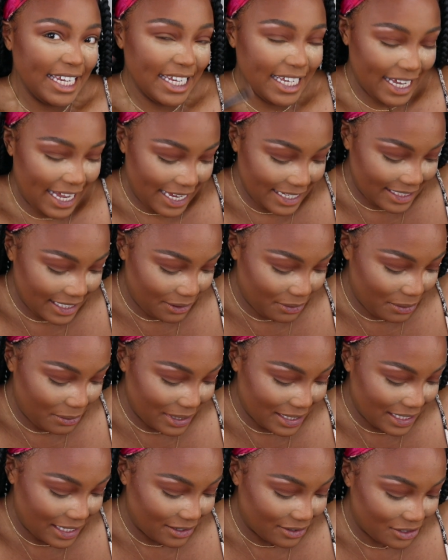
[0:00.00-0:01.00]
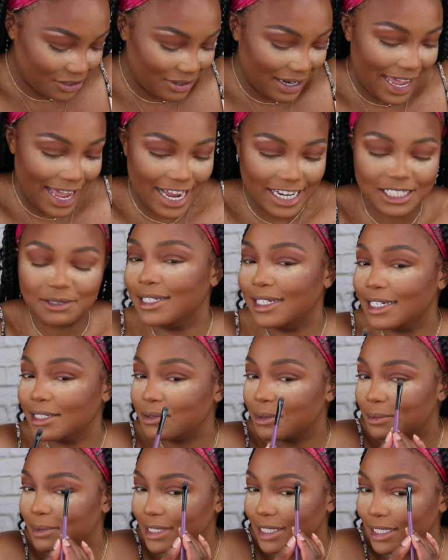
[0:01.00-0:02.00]
I said we wasn't gonna do ash, and that's
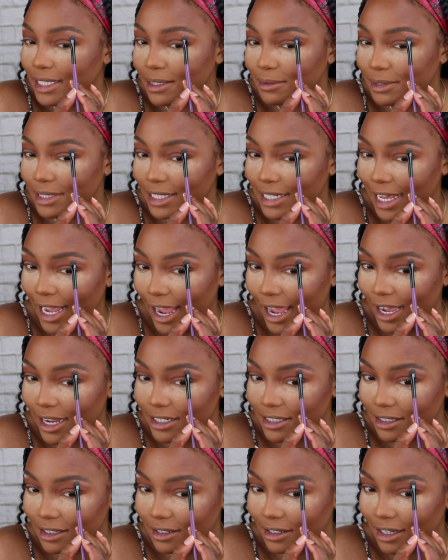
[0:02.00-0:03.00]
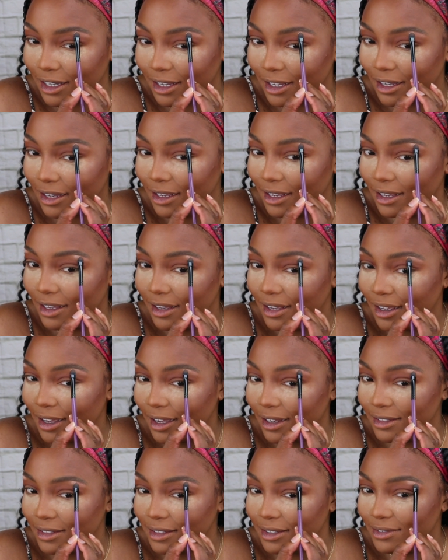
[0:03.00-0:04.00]
what we did. We did ash. Okay,
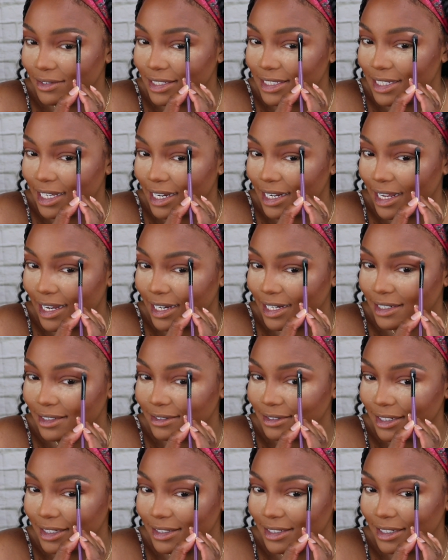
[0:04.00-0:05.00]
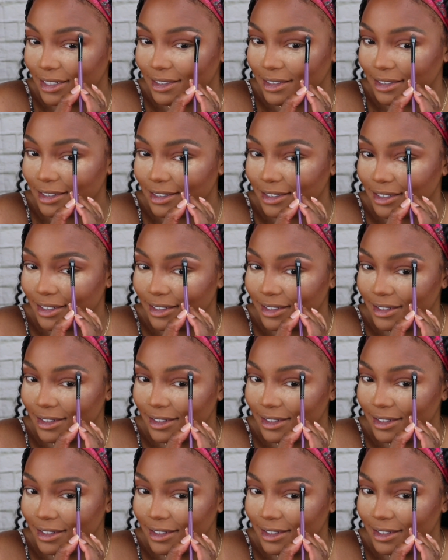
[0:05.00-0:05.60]
I did it on one side, now I gotta do it on the other.